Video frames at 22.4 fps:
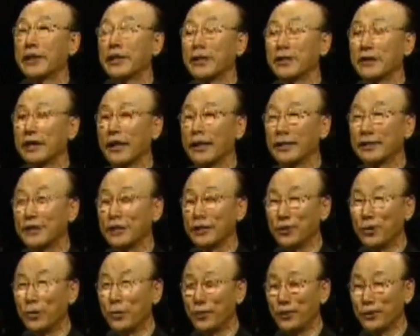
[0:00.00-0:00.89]
Then God
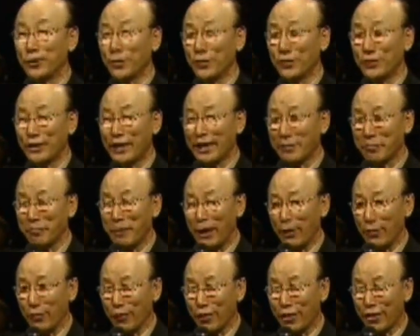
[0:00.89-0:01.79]
said, no, not that
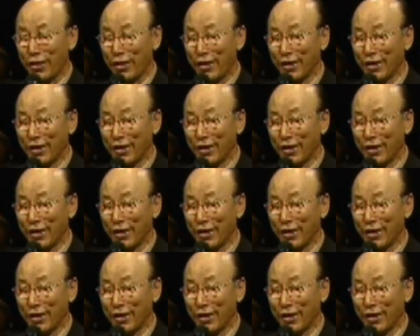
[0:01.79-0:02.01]
mouth.